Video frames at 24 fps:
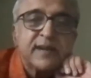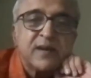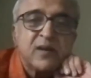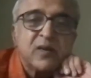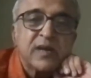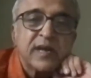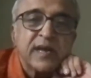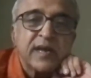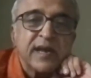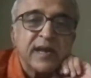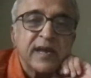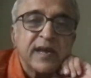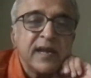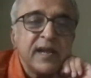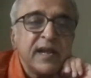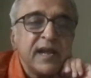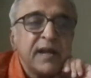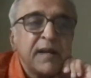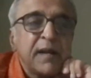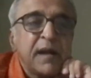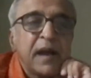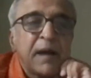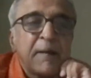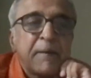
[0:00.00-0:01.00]
Okay,
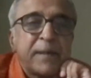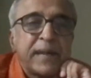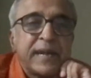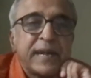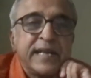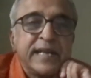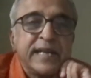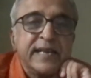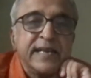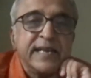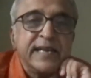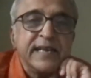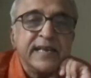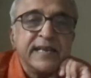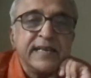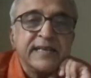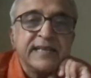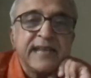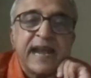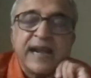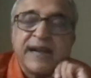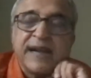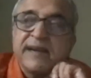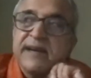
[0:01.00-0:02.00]
uh, P D Es
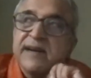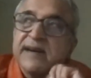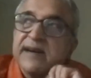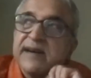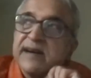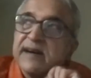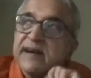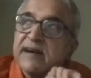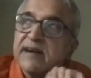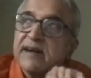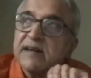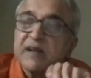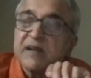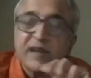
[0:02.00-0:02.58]
and uh,